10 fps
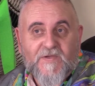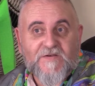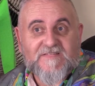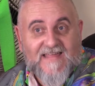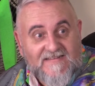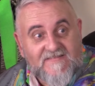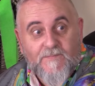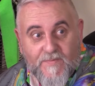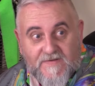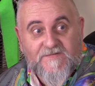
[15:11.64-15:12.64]
Because that's the
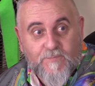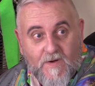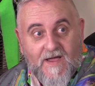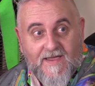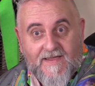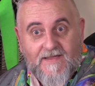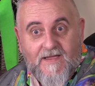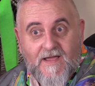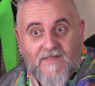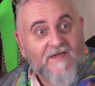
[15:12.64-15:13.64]
best way
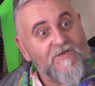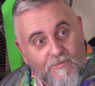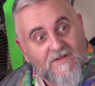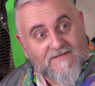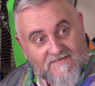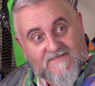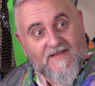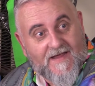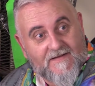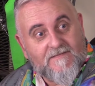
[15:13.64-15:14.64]
that you will
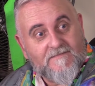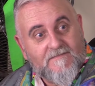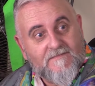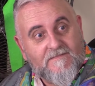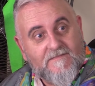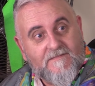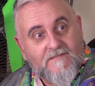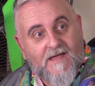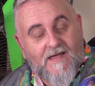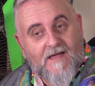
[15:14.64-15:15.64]
understand.
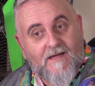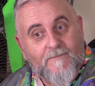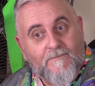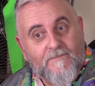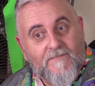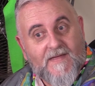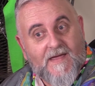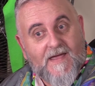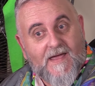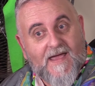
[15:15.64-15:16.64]
And
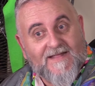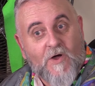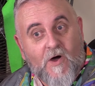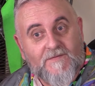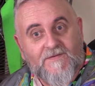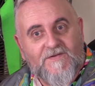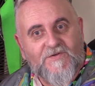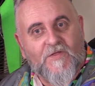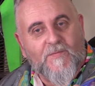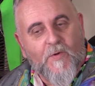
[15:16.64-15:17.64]
you
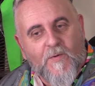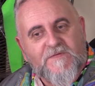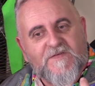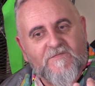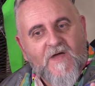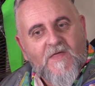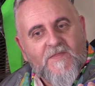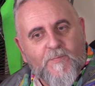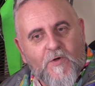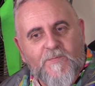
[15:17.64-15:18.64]
know, the purpose
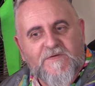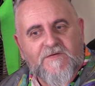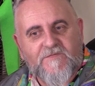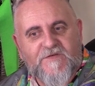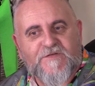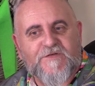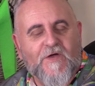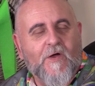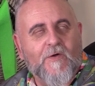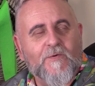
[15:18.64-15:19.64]
of this
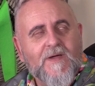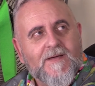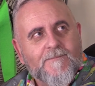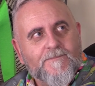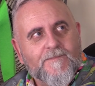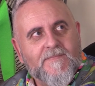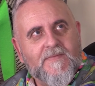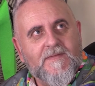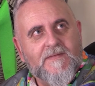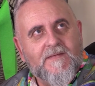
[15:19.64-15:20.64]
show
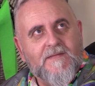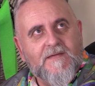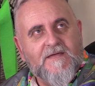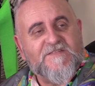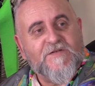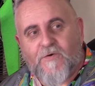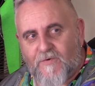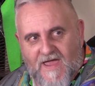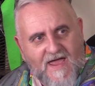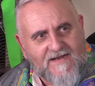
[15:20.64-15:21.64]
is to
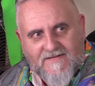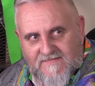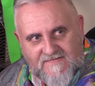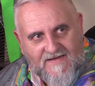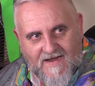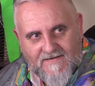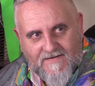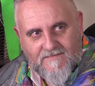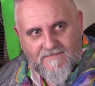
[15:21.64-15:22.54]
create understanding.